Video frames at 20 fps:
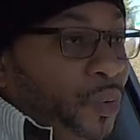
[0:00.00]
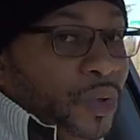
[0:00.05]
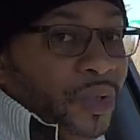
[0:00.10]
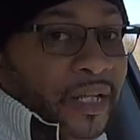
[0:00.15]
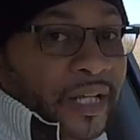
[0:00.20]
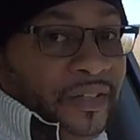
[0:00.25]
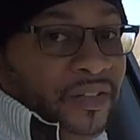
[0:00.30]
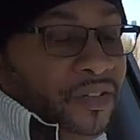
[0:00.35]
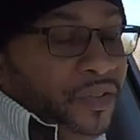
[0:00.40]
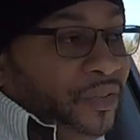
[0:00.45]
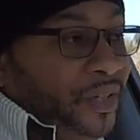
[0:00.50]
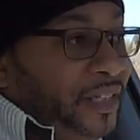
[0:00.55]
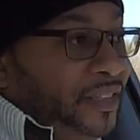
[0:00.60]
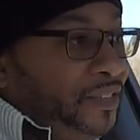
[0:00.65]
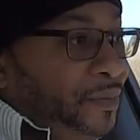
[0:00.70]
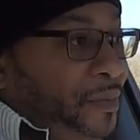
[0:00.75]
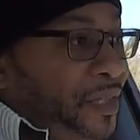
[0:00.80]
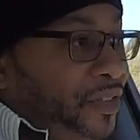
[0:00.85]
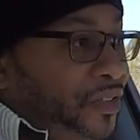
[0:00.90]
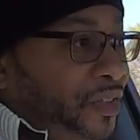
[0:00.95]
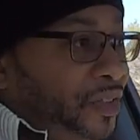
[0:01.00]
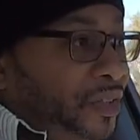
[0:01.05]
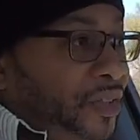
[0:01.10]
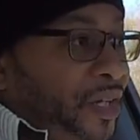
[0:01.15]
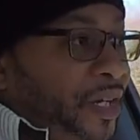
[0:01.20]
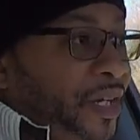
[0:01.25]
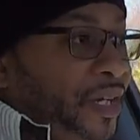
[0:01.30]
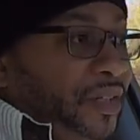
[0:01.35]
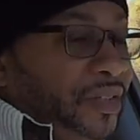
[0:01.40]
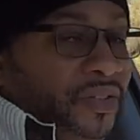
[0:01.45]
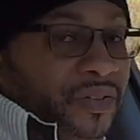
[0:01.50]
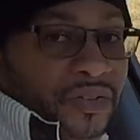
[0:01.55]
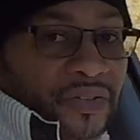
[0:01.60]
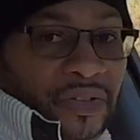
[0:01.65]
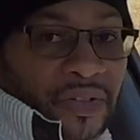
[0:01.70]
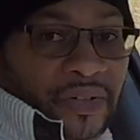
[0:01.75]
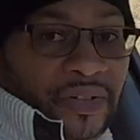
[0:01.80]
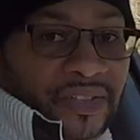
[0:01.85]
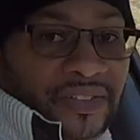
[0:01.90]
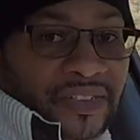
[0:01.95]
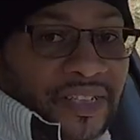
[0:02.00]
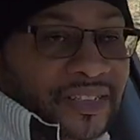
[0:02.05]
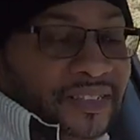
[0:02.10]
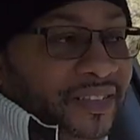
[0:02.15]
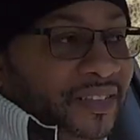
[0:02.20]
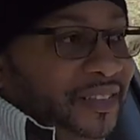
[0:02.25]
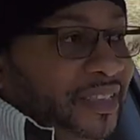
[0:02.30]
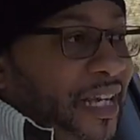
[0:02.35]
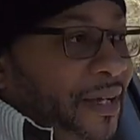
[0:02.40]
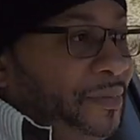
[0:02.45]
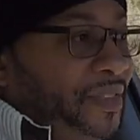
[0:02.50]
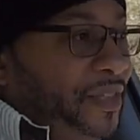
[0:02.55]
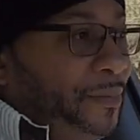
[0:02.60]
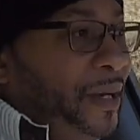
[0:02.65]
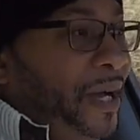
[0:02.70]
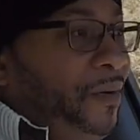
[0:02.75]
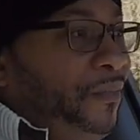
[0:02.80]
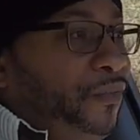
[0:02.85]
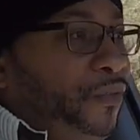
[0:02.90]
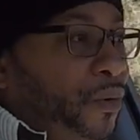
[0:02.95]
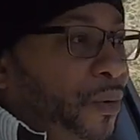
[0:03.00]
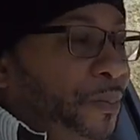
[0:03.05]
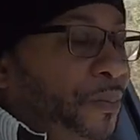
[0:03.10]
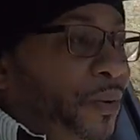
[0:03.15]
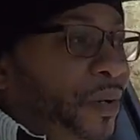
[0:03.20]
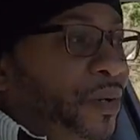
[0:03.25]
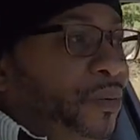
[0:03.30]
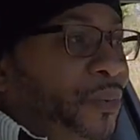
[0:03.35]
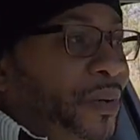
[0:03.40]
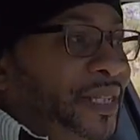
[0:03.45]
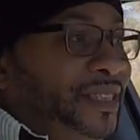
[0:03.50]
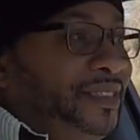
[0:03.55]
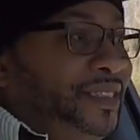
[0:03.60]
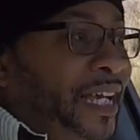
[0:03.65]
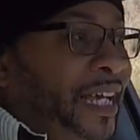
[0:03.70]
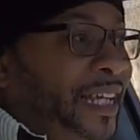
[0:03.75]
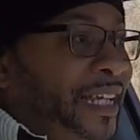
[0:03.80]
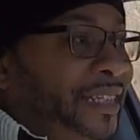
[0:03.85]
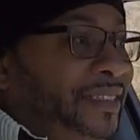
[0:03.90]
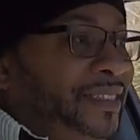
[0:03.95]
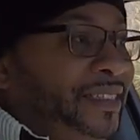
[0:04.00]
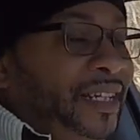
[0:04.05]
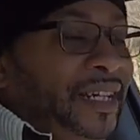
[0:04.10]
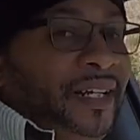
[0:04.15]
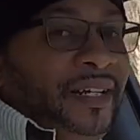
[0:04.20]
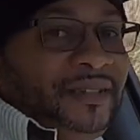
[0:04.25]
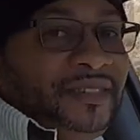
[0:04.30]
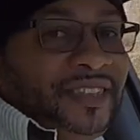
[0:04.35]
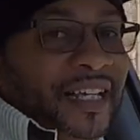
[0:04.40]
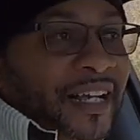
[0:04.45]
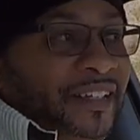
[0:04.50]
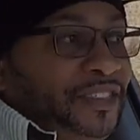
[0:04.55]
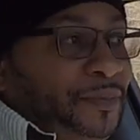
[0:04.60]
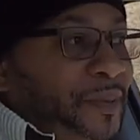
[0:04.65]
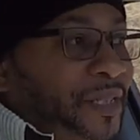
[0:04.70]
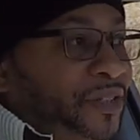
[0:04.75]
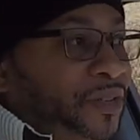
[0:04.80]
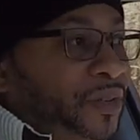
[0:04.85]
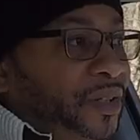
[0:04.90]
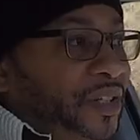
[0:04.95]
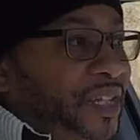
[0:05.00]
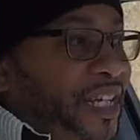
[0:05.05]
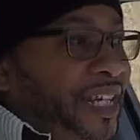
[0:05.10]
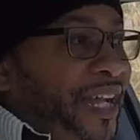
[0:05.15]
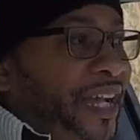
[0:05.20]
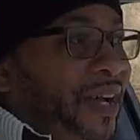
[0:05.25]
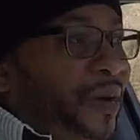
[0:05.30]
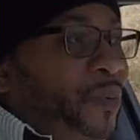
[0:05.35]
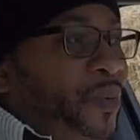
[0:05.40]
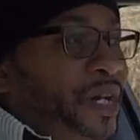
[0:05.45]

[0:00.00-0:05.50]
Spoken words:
dual clutch transmission. Your 0 to 60 time is about 4.1 seconds. Top speed, you're looking at